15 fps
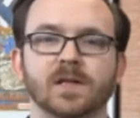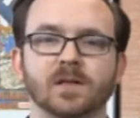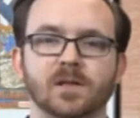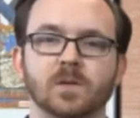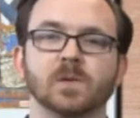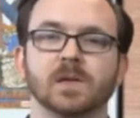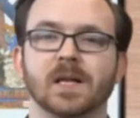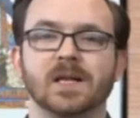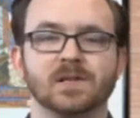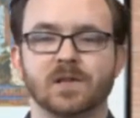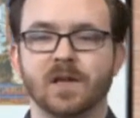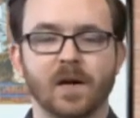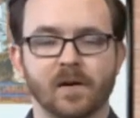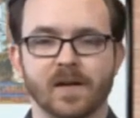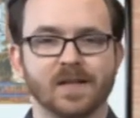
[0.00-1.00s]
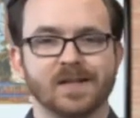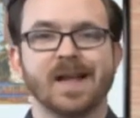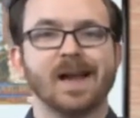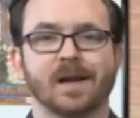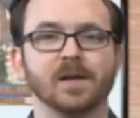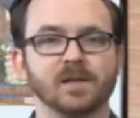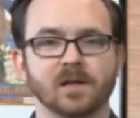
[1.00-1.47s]
into legendary
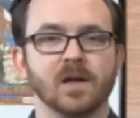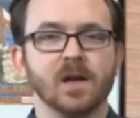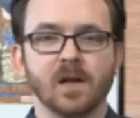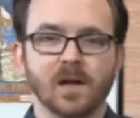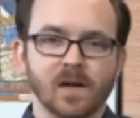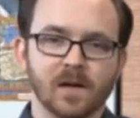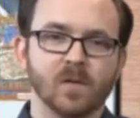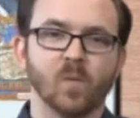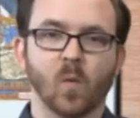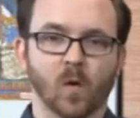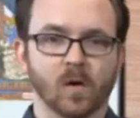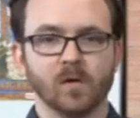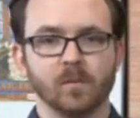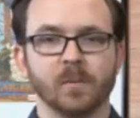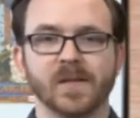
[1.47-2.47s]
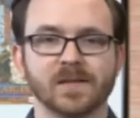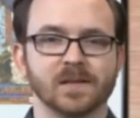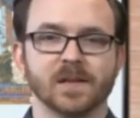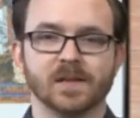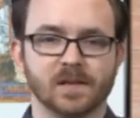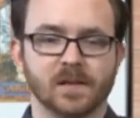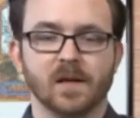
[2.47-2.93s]
status in world
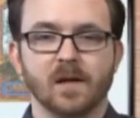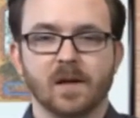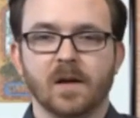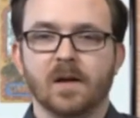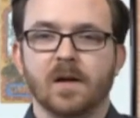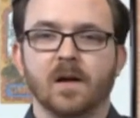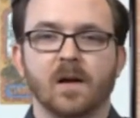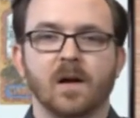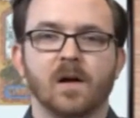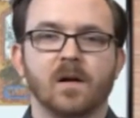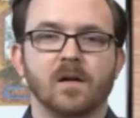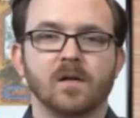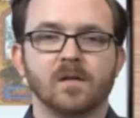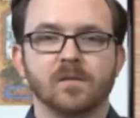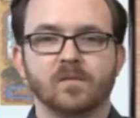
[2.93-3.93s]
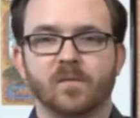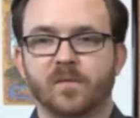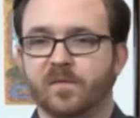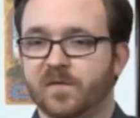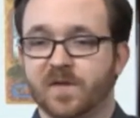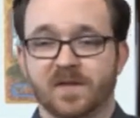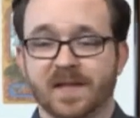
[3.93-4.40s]
business
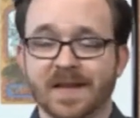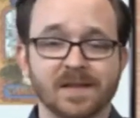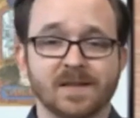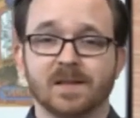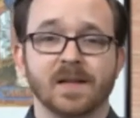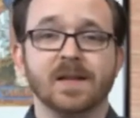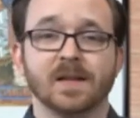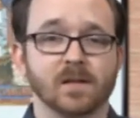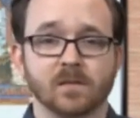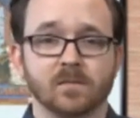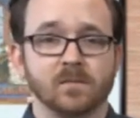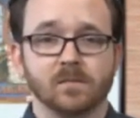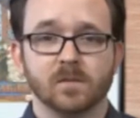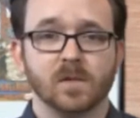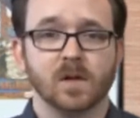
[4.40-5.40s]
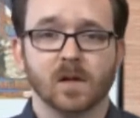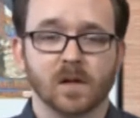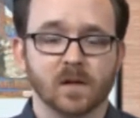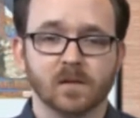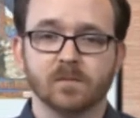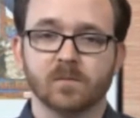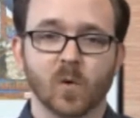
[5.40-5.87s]
since then,
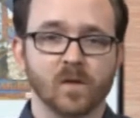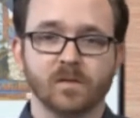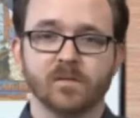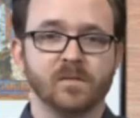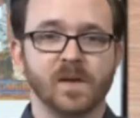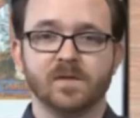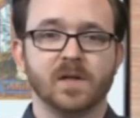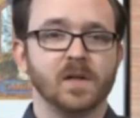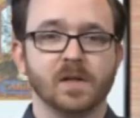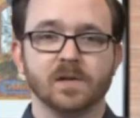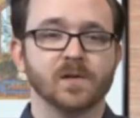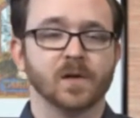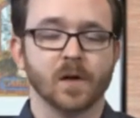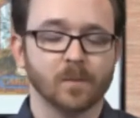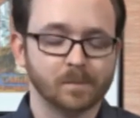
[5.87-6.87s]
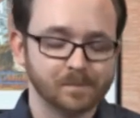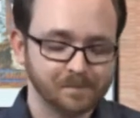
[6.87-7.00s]
more than 50 years ago.